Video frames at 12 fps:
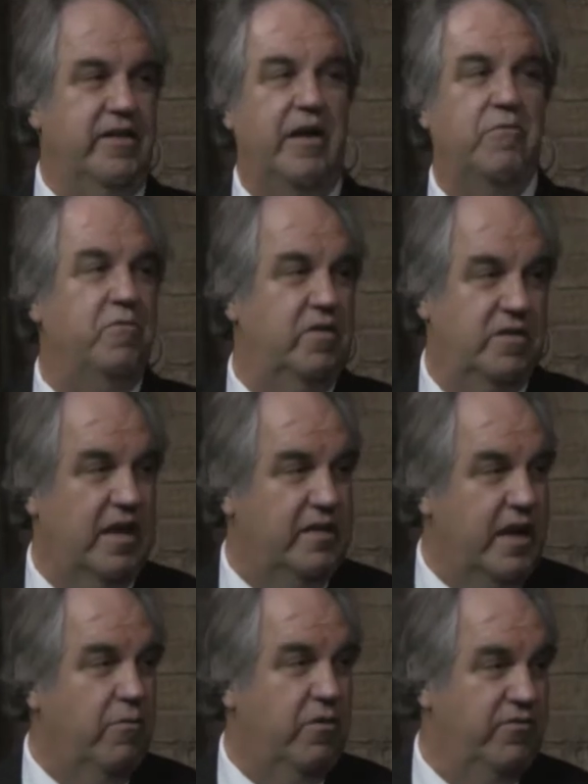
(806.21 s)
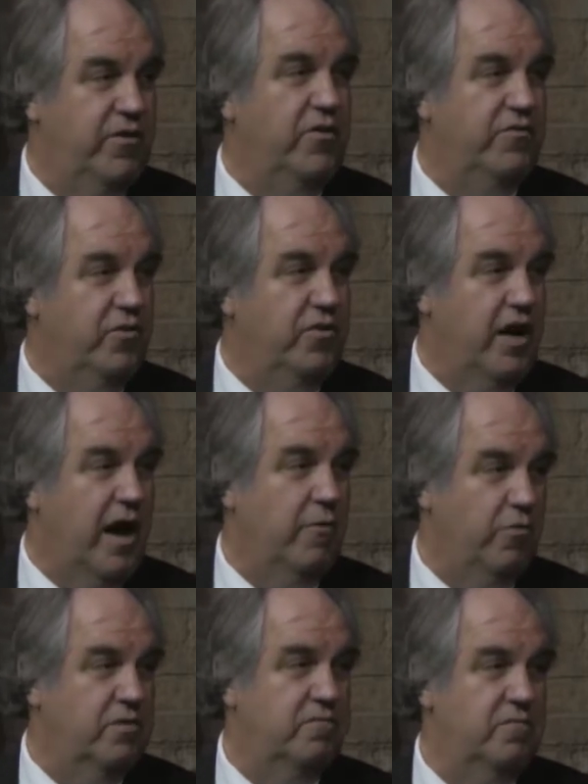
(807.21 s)
that they were fearful that I
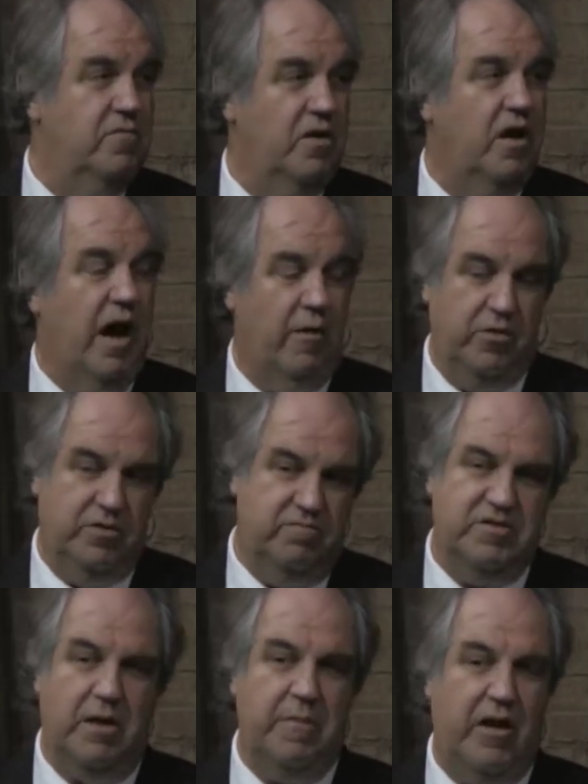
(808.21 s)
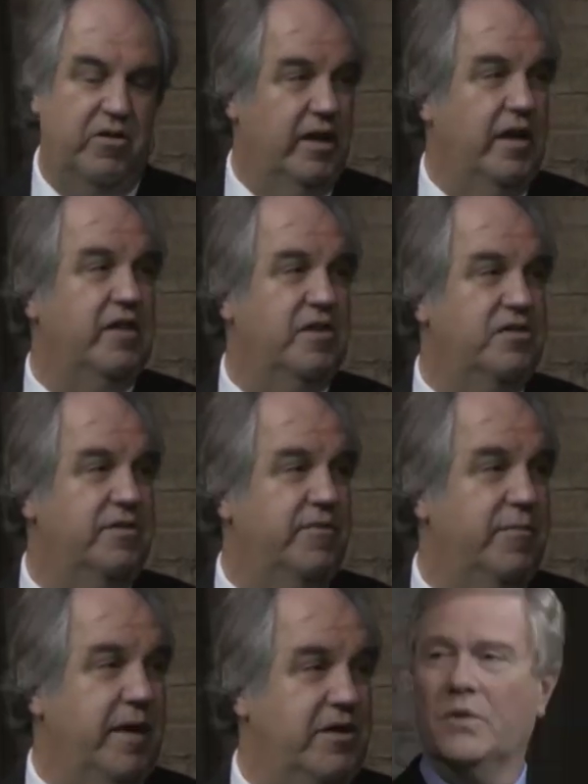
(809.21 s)
would somehow leak this
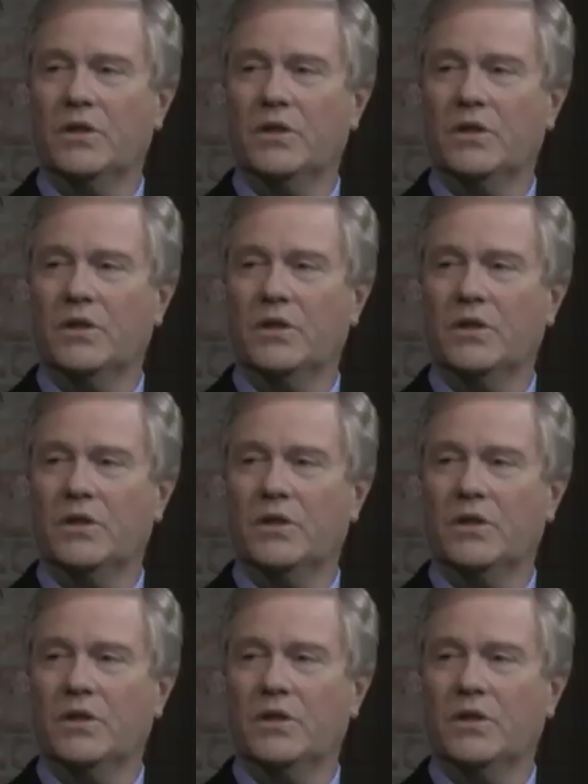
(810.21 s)
information.